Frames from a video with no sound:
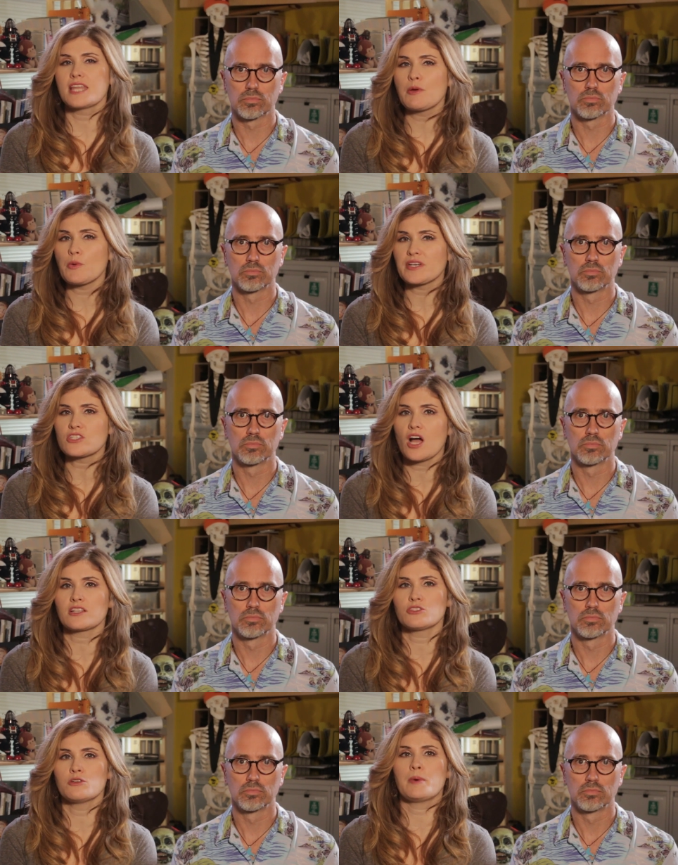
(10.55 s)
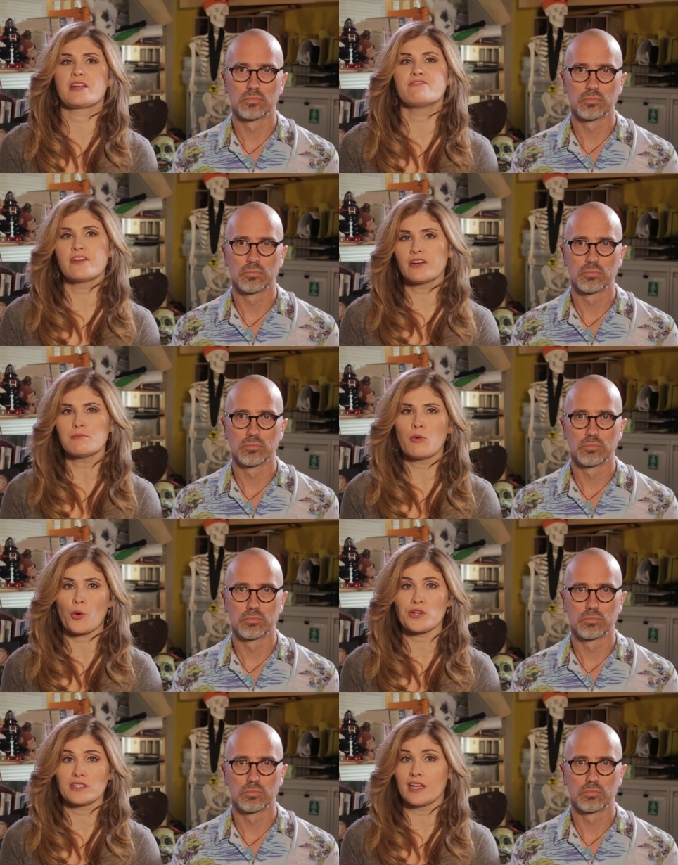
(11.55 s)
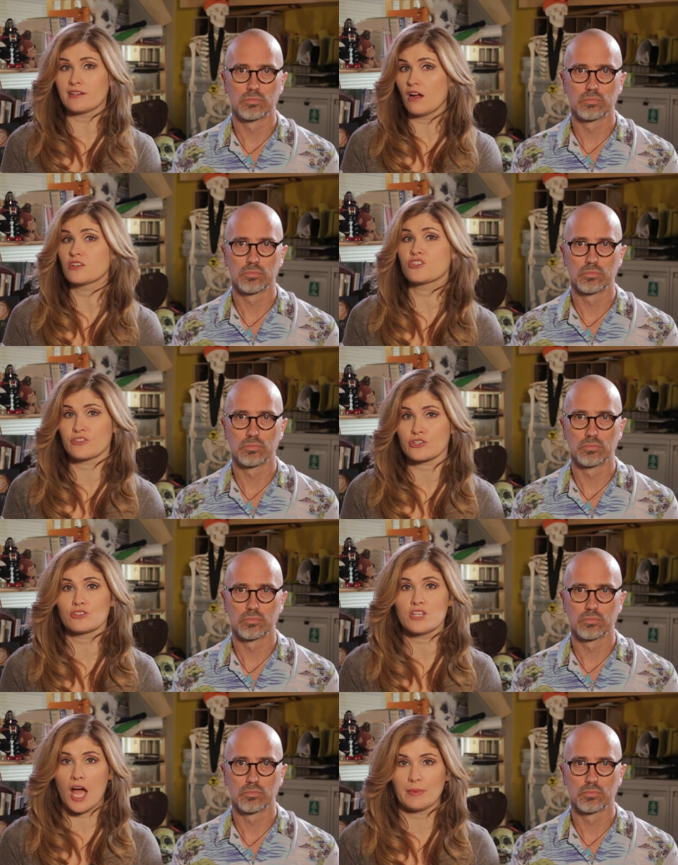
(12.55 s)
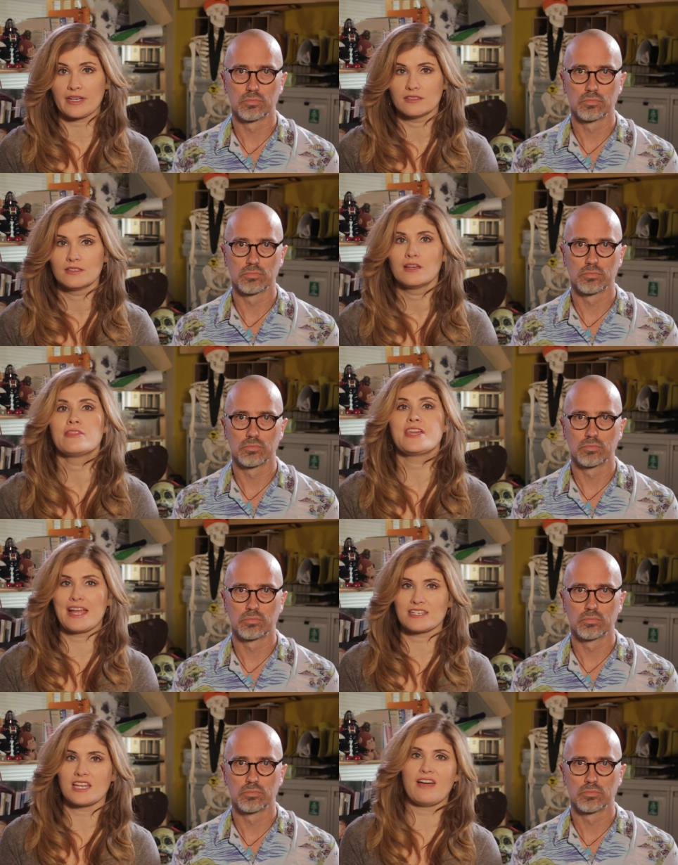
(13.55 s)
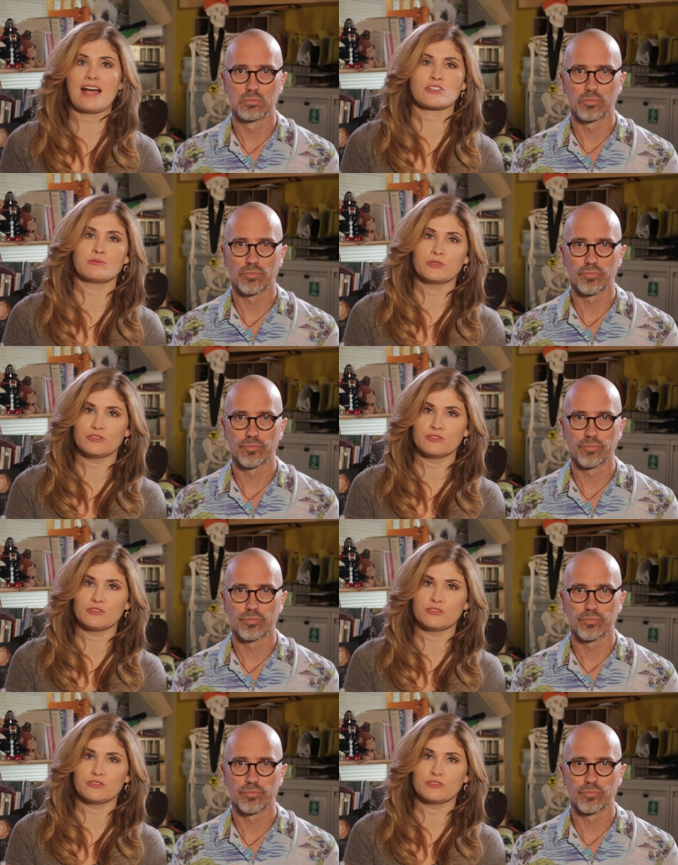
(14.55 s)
Speaker 1: Today, we want to talk to you about a very important yet controversial topic the anti vaxxer